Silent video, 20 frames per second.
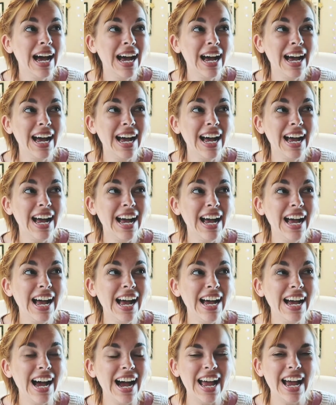
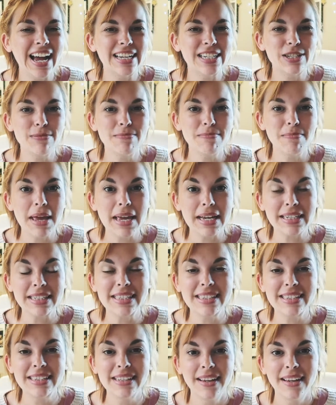I had to
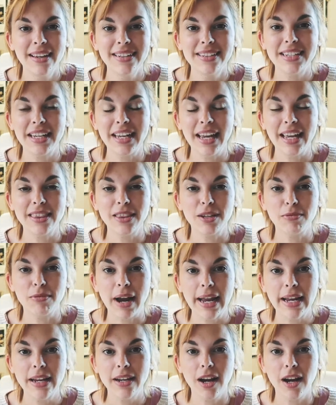mix to get the right